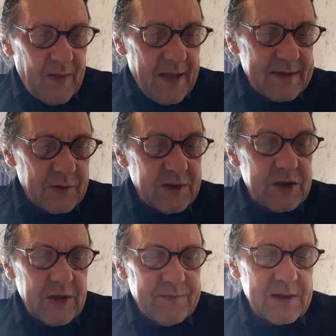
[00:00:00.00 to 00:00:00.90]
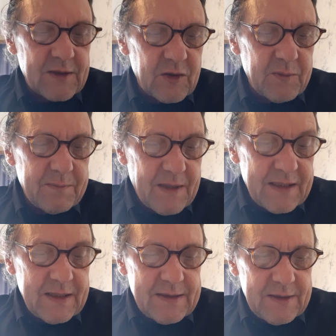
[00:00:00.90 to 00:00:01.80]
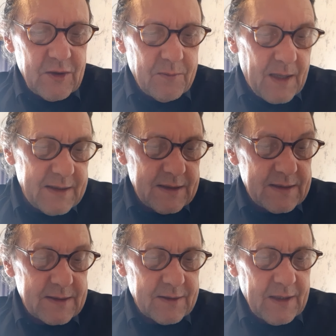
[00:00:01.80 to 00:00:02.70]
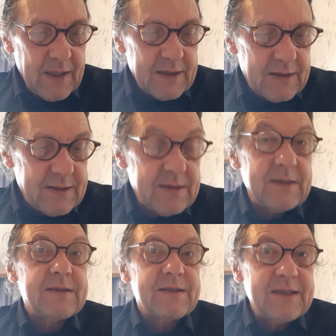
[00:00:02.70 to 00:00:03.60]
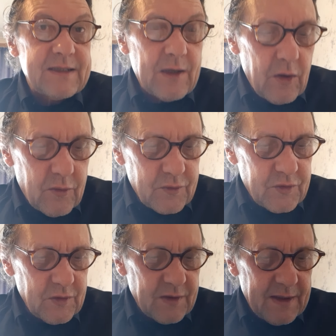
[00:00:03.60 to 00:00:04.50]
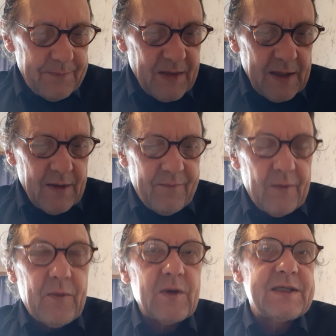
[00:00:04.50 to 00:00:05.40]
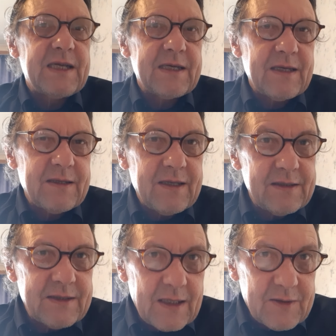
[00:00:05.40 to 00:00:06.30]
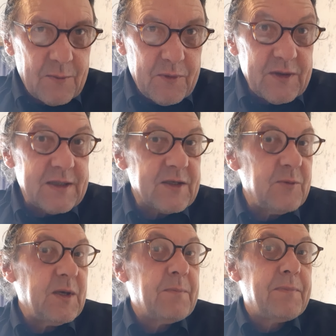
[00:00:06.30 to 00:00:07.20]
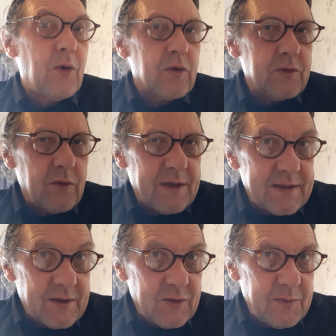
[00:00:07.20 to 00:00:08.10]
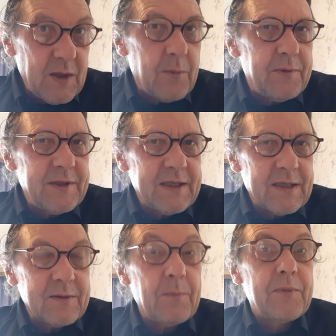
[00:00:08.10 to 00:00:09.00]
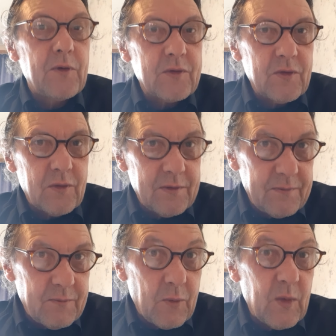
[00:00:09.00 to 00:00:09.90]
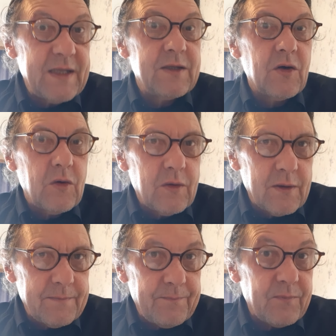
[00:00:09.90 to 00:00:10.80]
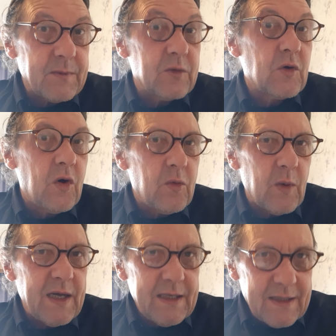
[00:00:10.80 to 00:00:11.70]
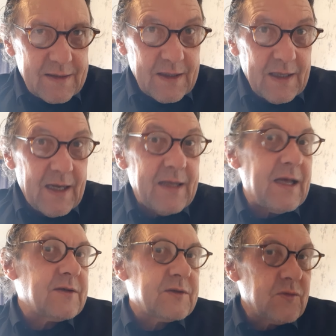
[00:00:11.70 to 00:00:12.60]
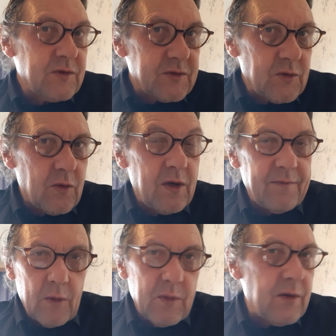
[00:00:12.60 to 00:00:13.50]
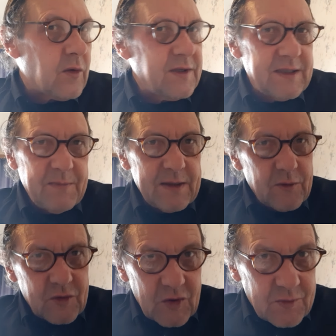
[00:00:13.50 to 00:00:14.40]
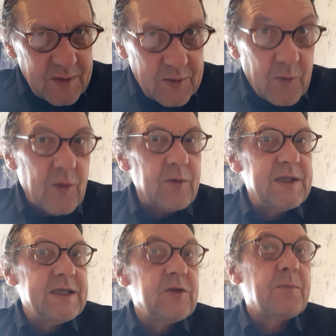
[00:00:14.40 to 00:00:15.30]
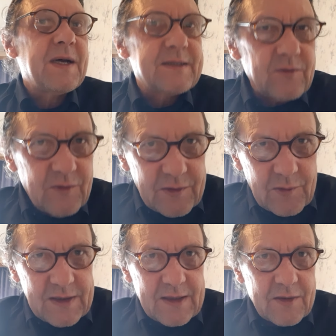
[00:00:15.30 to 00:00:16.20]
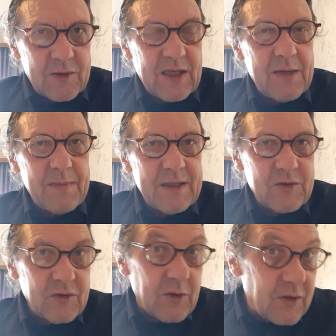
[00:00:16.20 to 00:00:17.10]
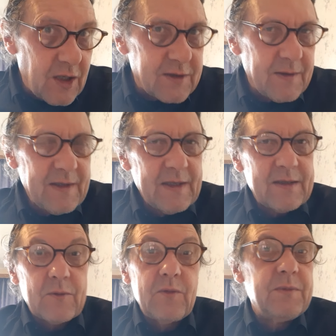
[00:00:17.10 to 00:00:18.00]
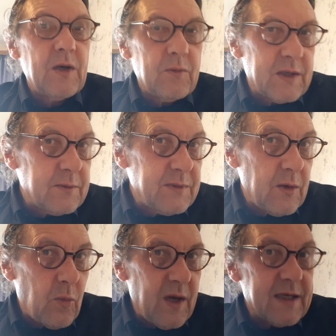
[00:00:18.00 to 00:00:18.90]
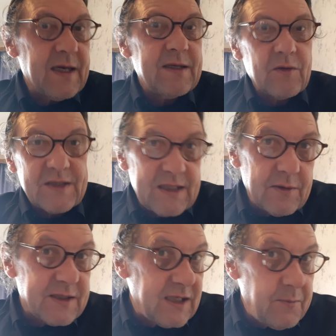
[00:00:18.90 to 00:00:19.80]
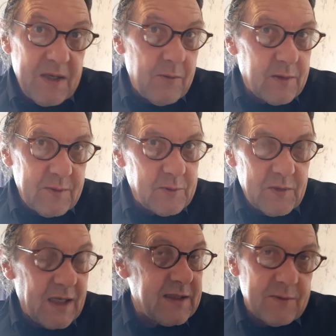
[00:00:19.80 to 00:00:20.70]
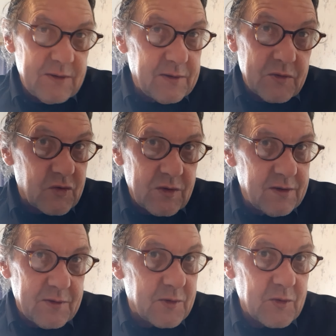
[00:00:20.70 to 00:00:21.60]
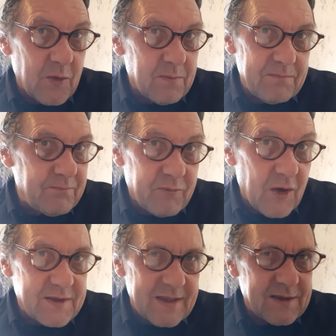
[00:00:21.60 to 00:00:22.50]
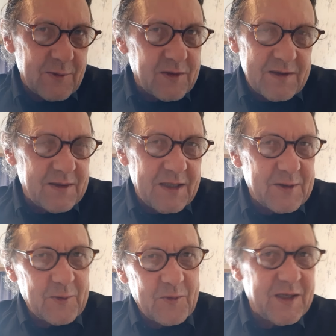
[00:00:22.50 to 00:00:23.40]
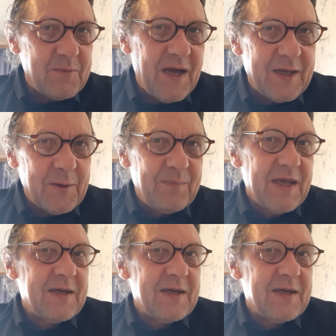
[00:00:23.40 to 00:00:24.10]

And so this shift is going to be made easier by this disclosure. For it's like, and this, at some point, there's going to be a portal that's going to be opening, and portal, a window, a doorway, and through a soul level, we already made the choice whether we're ready to pass through into this other dimension or not. It could be we can be awakened or sleeping when we do that. It's a soul process, so it doesn't really matter.